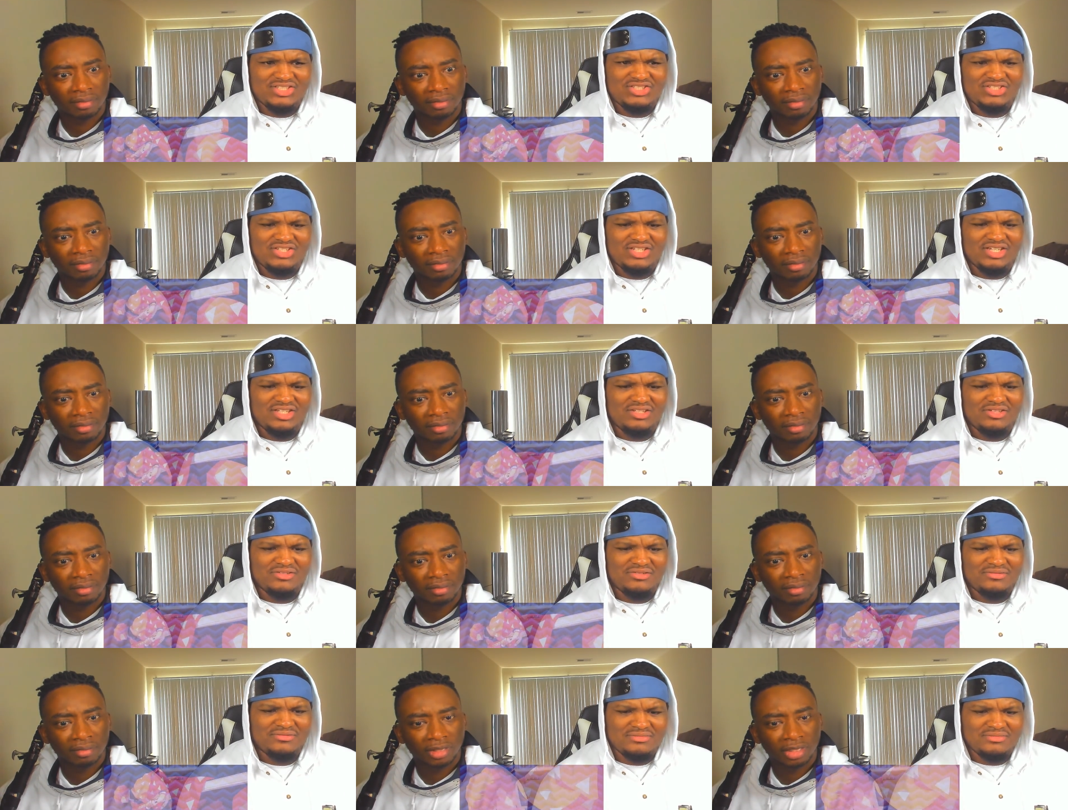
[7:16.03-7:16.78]
Speaker 1: yellow.
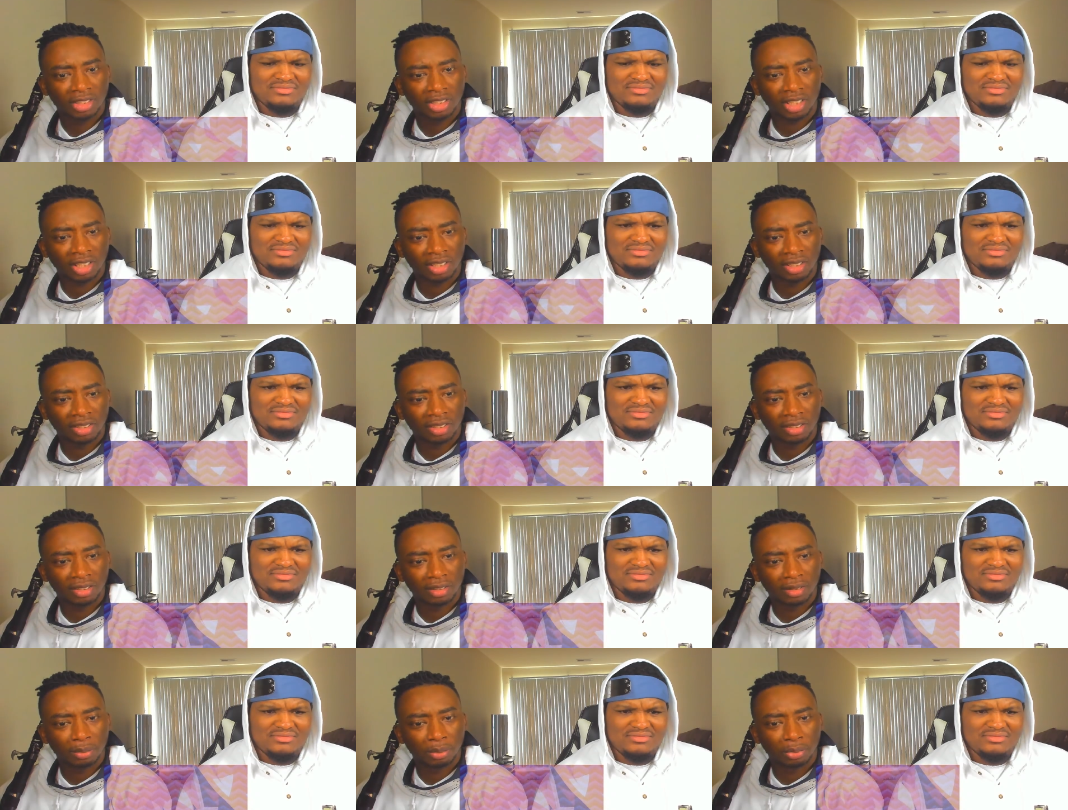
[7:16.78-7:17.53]
Thunder
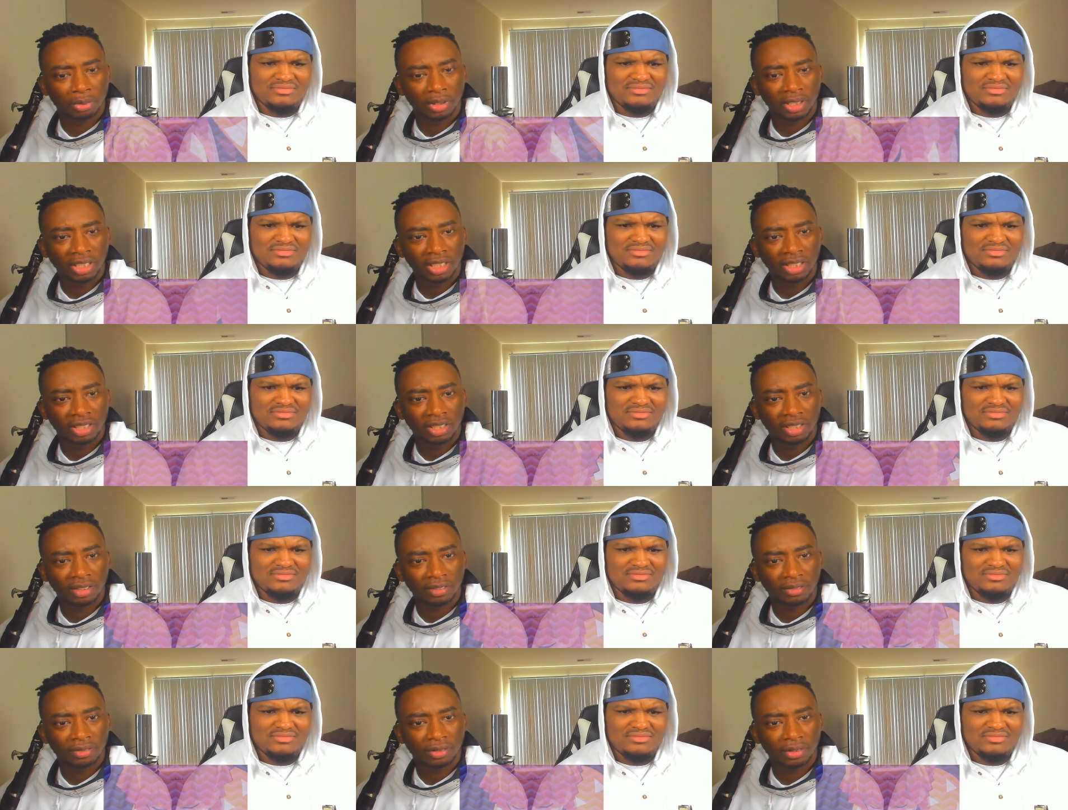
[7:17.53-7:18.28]
breathing
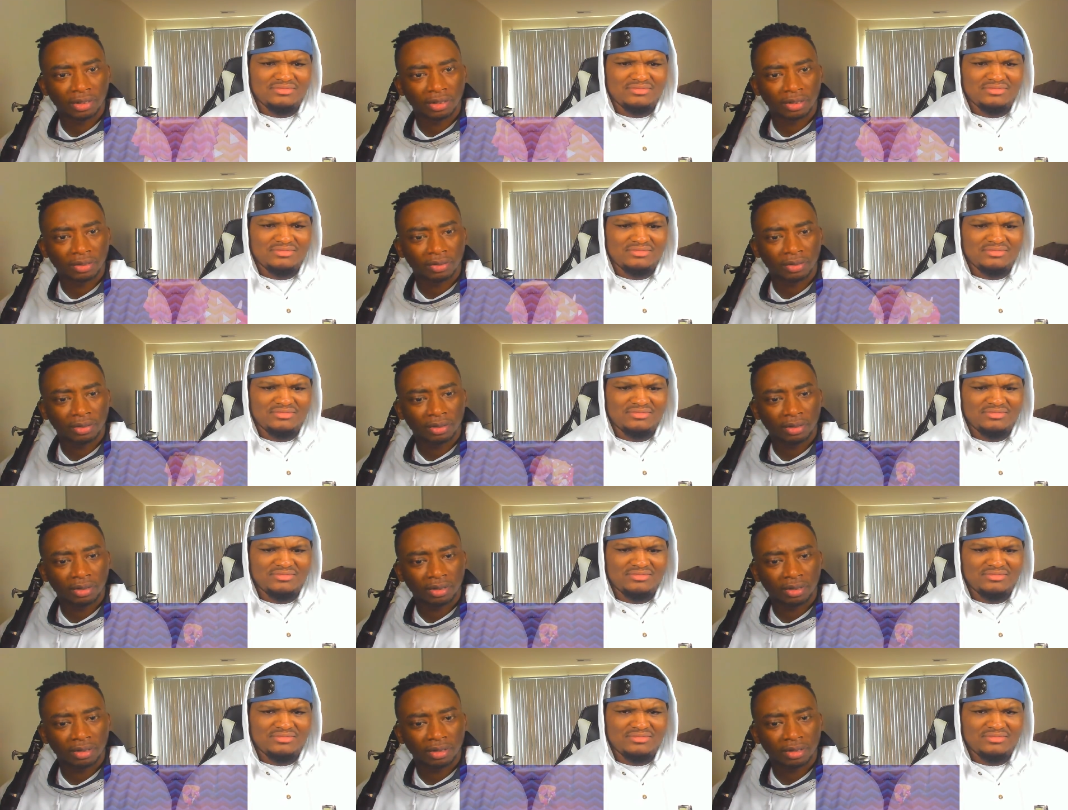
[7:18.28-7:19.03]
first
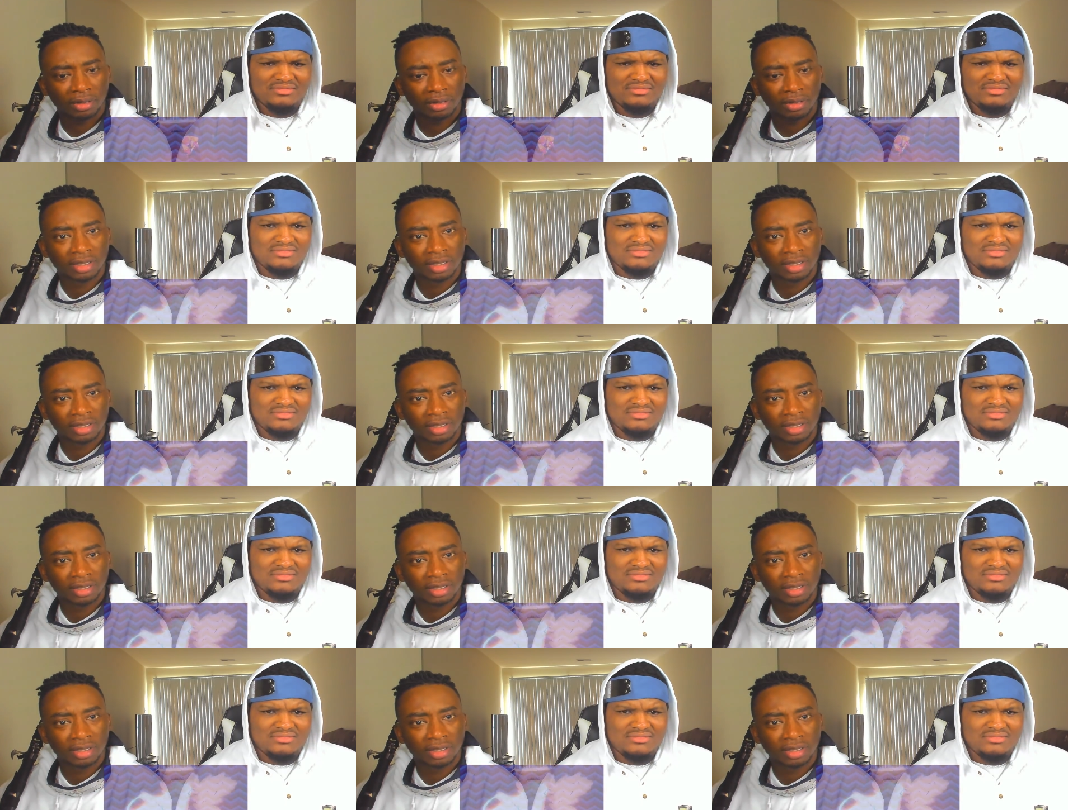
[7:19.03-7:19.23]
form.